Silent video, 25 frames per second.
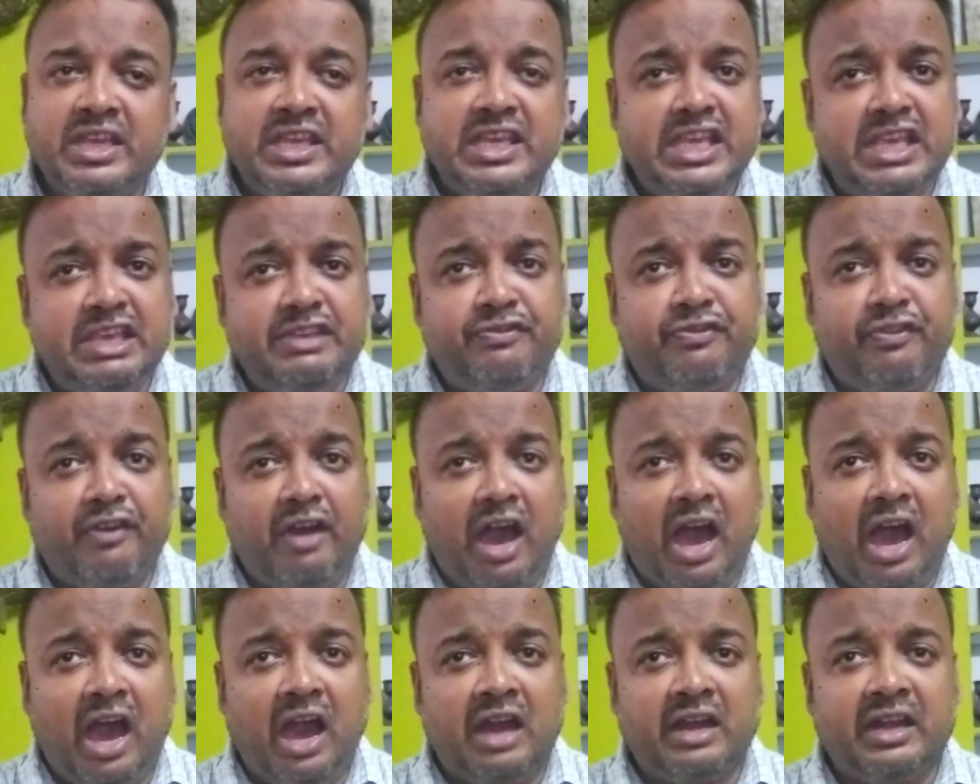If
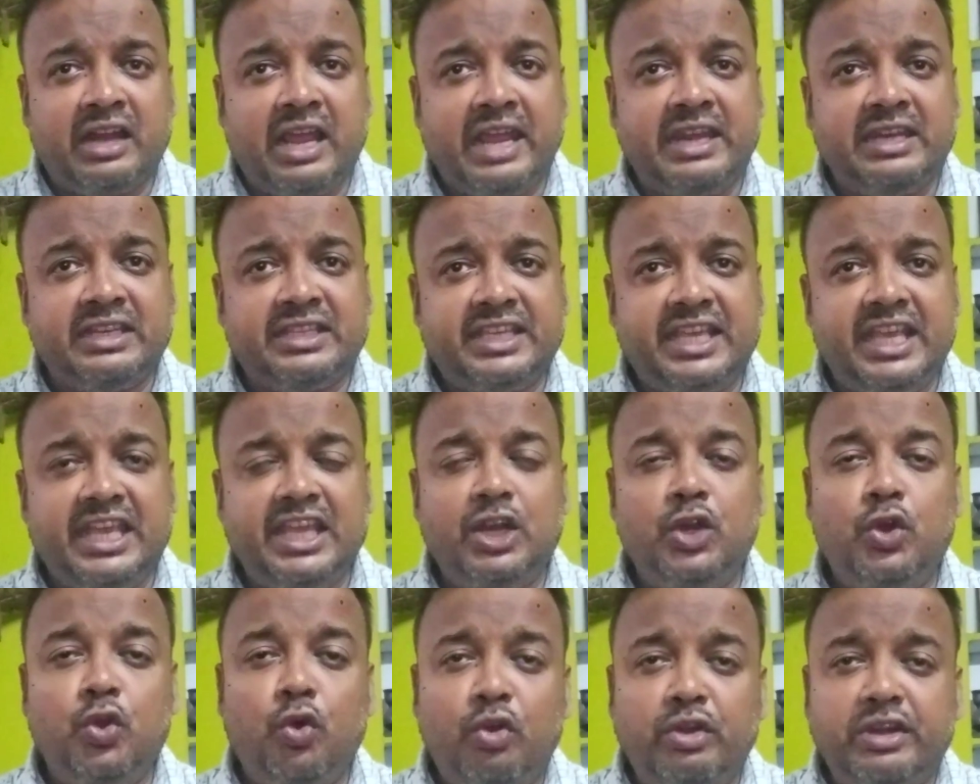R and
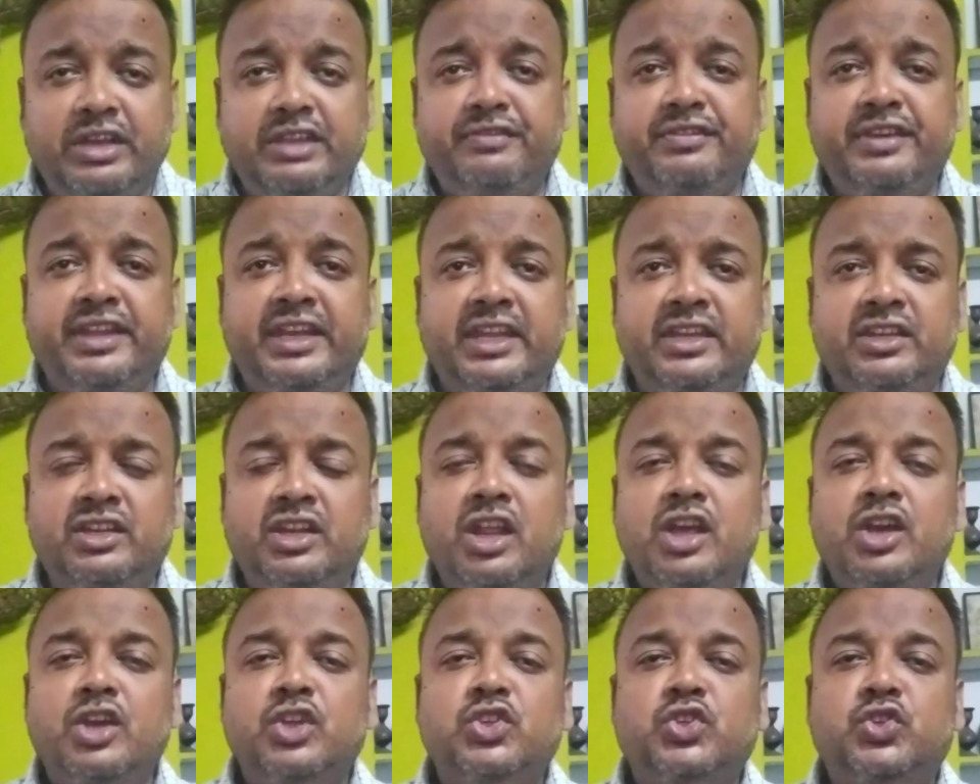K, low
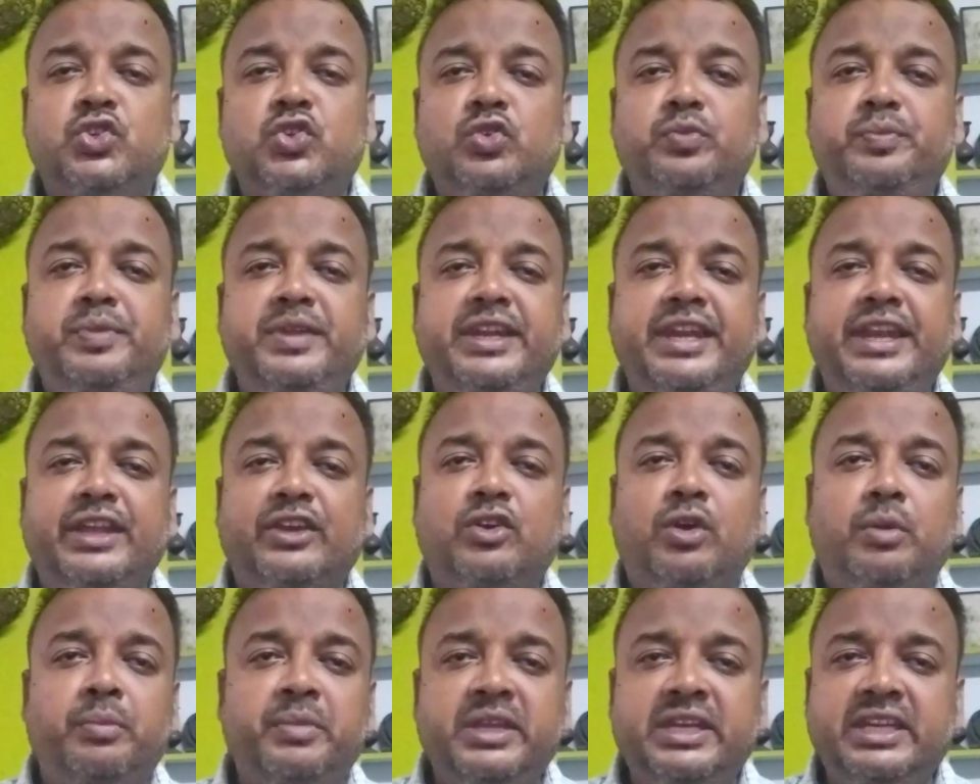dividend should be
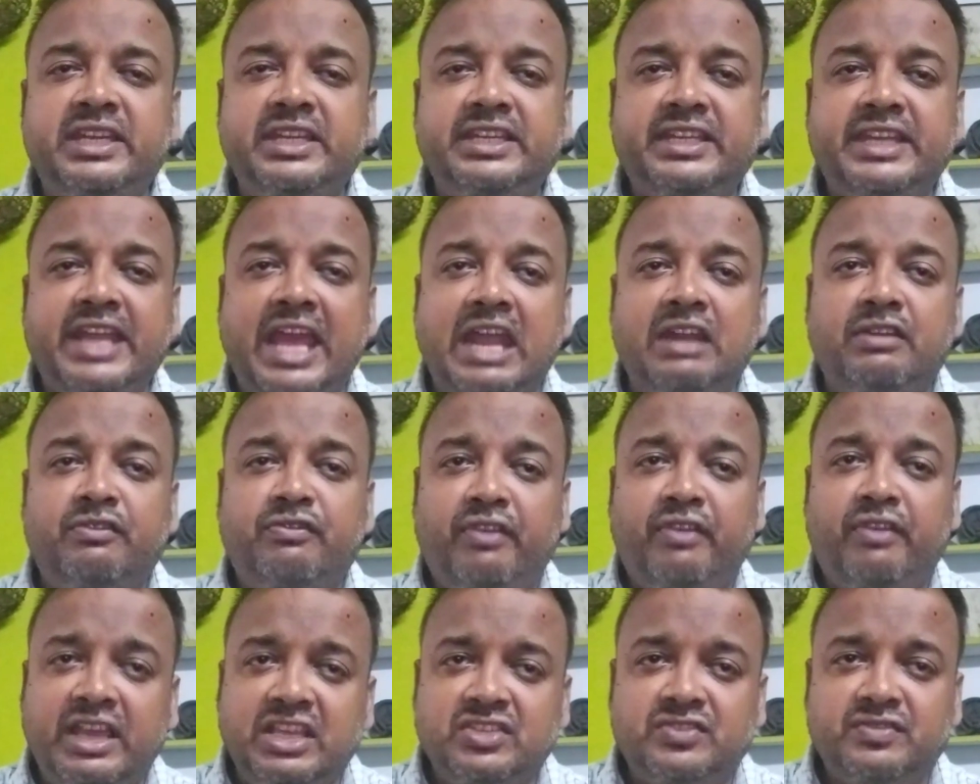recommended and
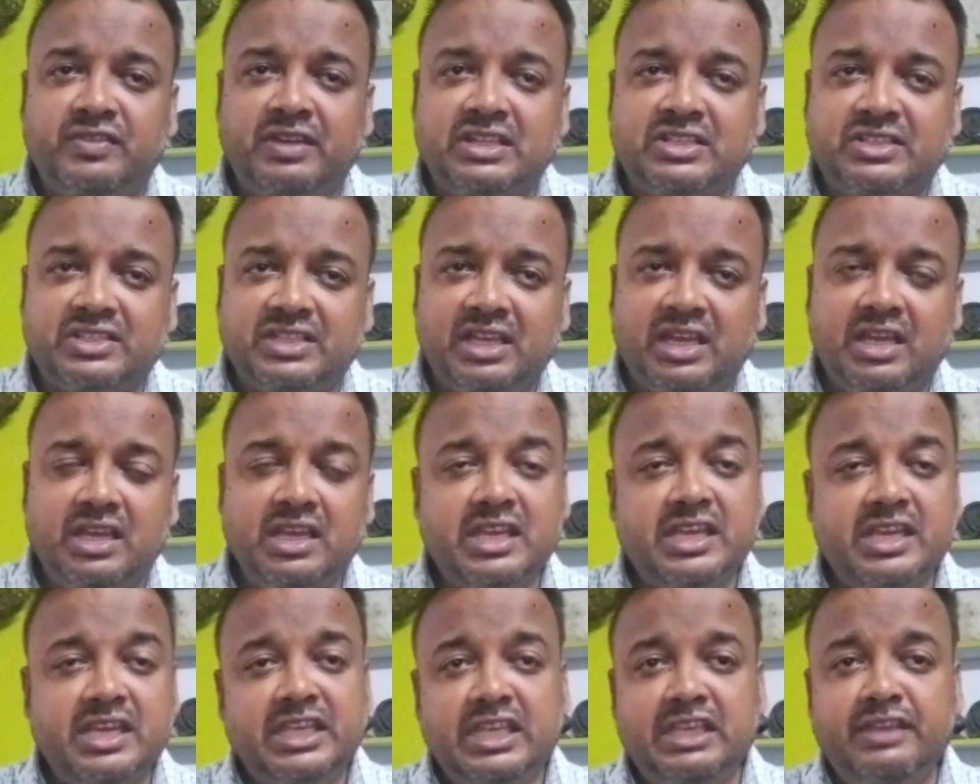vice versa
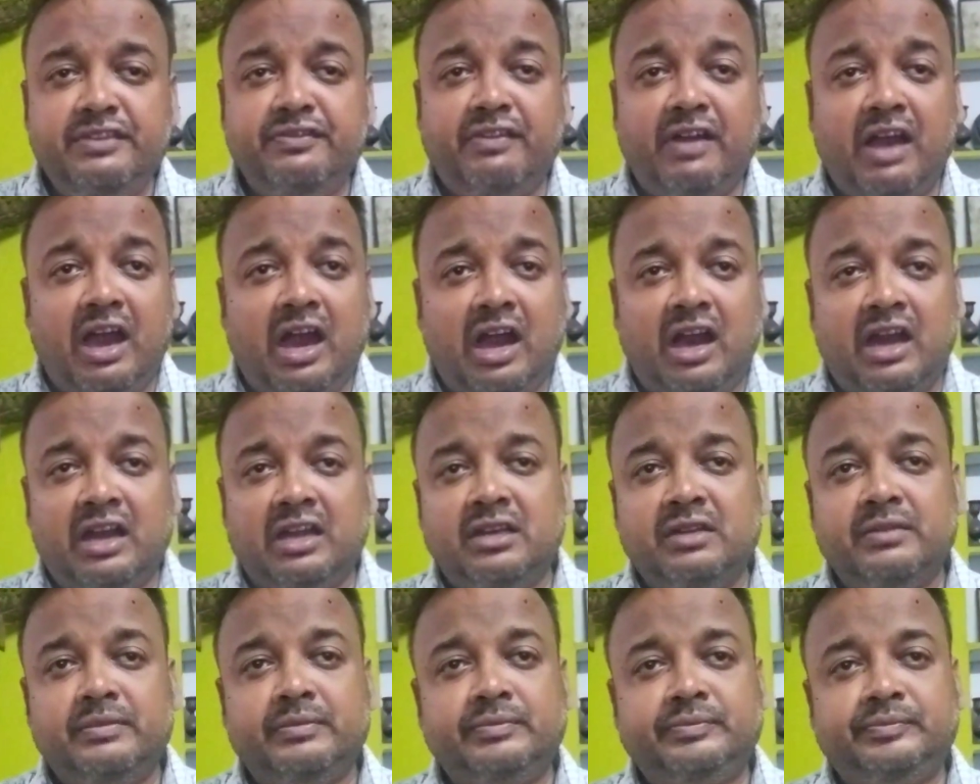if
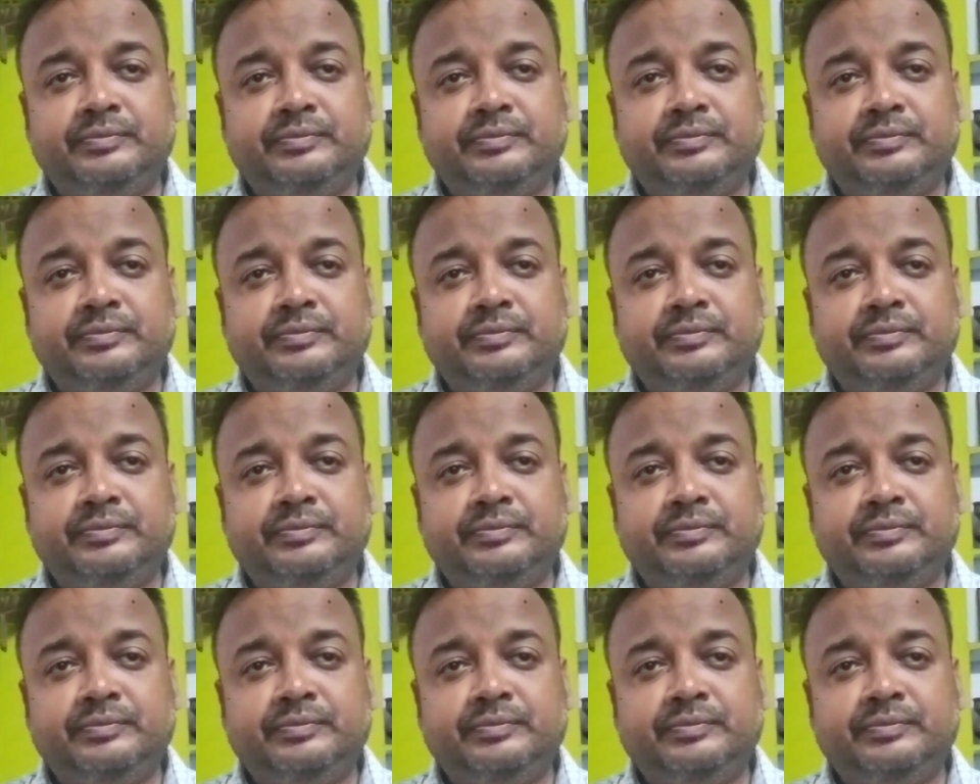R